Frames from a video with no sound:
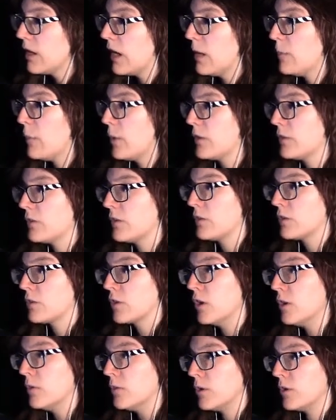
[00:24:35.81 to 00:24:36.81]
"I must
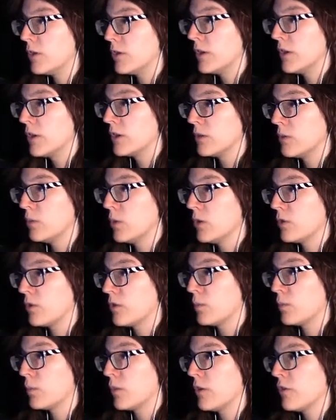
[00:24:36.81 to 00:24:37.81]
discover the one
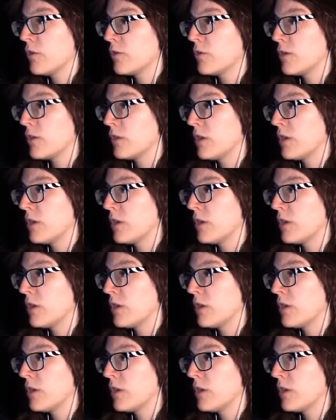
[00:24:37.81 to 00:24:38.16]
spiritual